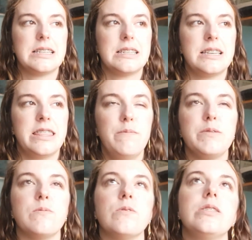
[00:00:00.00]
that'd be
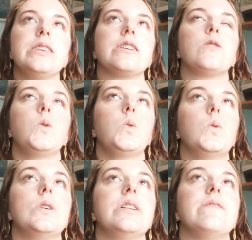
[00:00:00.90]
really
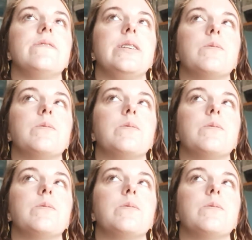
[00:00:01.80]
cool if they were